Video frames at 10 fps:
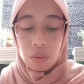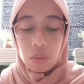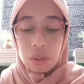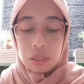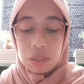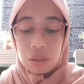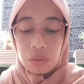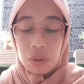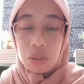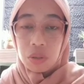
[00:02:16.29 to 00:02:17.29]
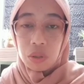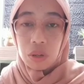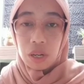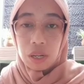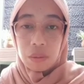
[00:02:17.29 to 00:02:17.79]
what do you
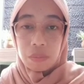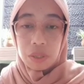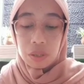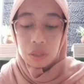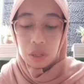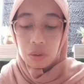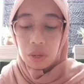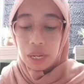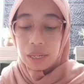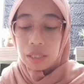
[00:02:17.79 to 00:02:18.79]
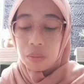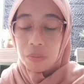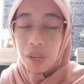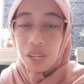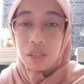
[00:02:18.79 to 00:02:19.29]
call a person who can
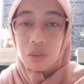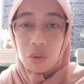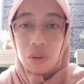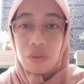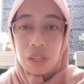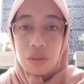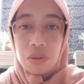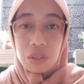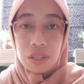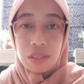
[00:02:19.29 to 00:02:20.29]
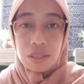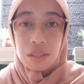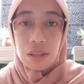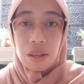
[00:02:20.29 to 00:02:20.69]
speak three languages?